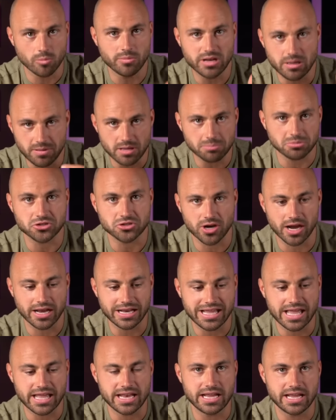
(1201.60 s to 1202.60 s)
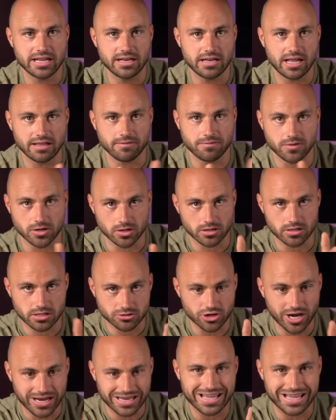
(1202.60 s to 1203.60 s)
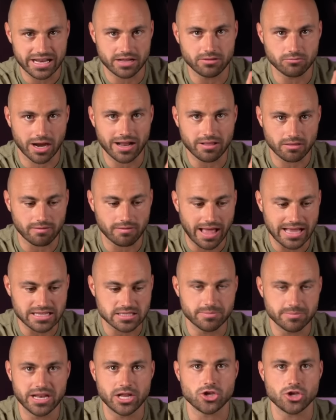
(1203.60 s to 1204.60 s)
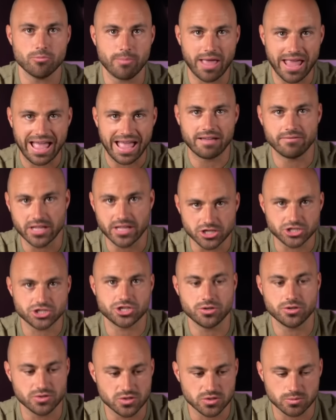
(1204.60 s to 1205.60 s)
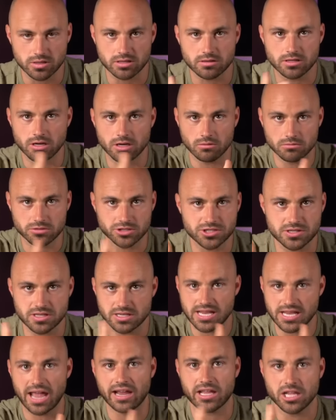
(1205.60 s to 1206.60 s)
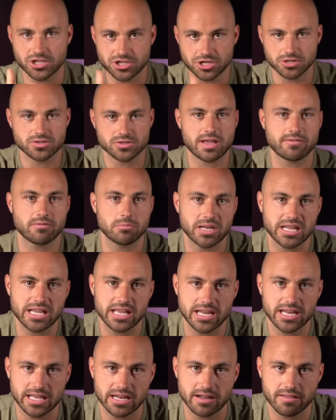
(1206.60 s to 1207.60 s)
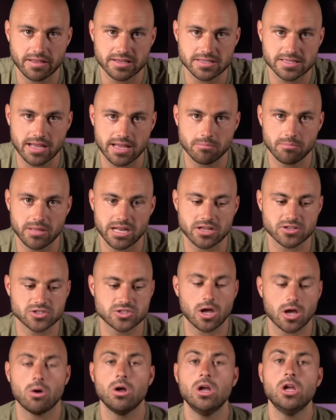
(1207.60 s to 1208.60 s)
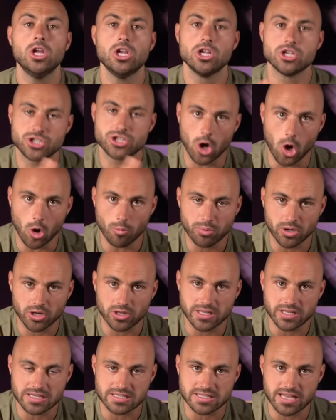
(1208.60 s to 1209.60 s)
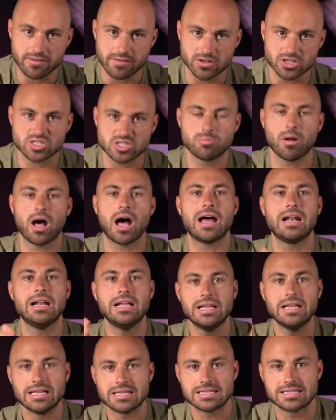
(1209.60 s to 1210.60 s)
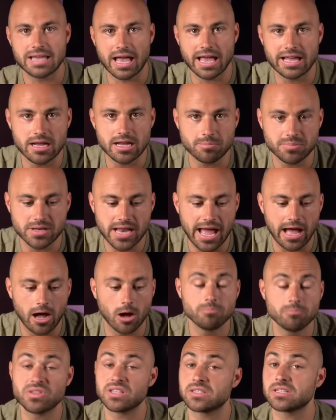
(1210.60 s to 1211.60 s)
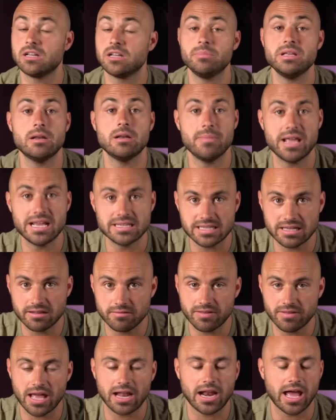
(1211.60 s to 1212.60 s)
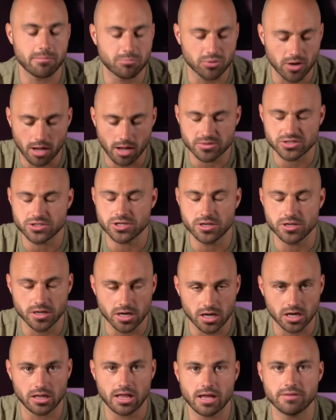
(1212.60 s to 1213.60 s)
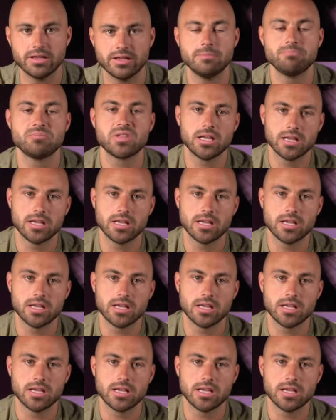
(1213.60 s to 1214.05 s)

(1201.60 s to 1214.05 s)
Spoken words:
many people trying to get in, if you're trying to get in right at the last minute, you may have issues with, you know, just the tech issues, everybody getting in that same minute. So show up early to save your spot. Sign up now. It's going to be an amazing event. I promise you, you're going to love it.